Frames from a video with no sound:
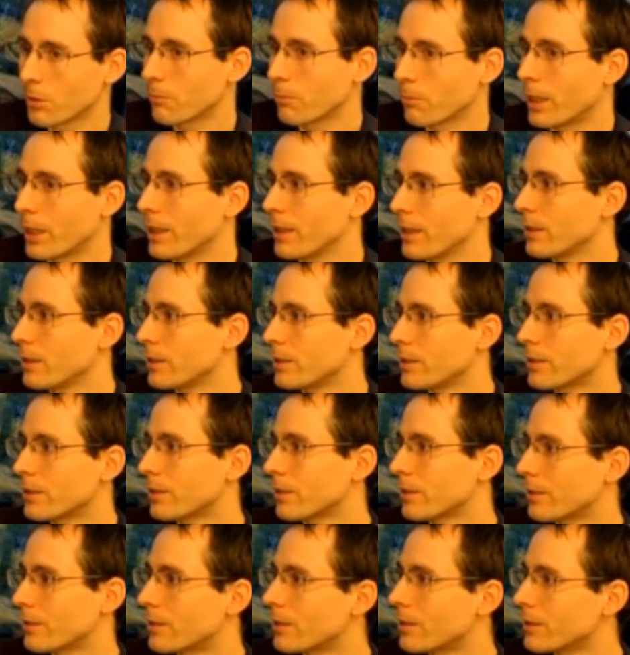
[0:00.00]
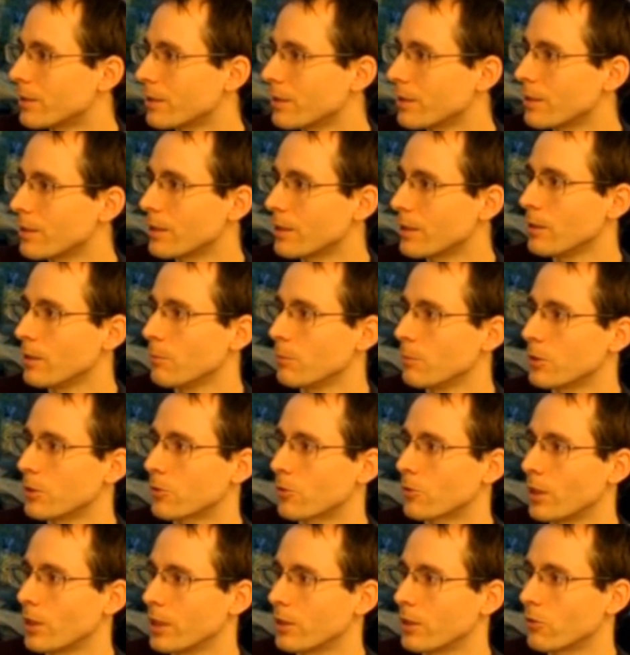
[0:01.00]
pilots just in teams
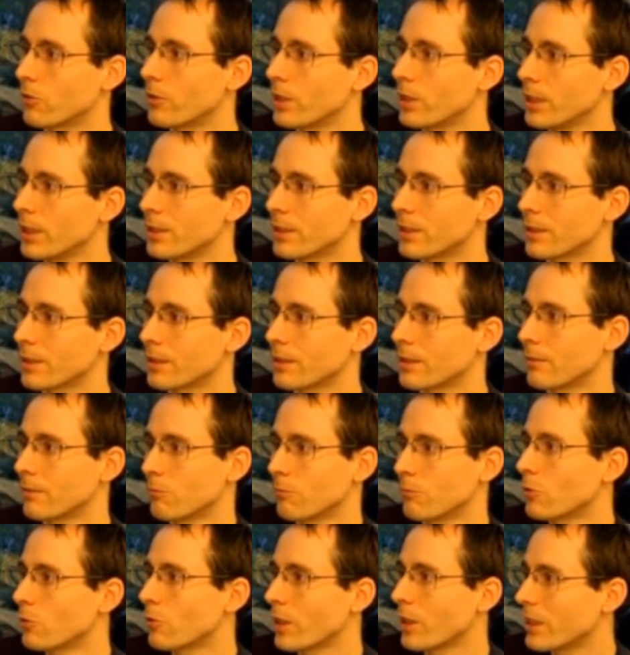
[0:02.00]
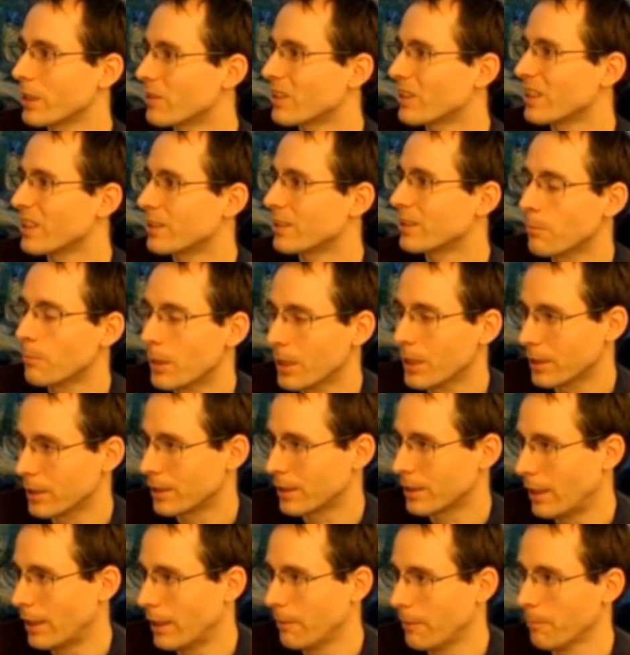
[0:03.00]
try to race and try to get the
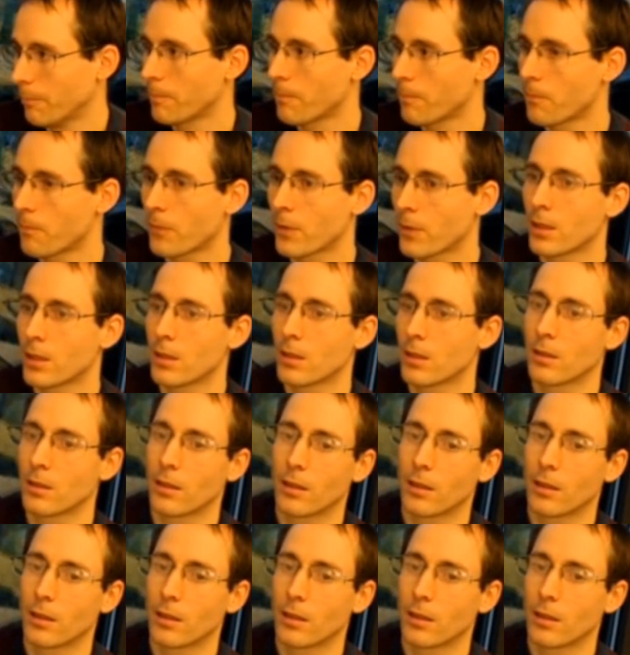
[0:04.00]
best time.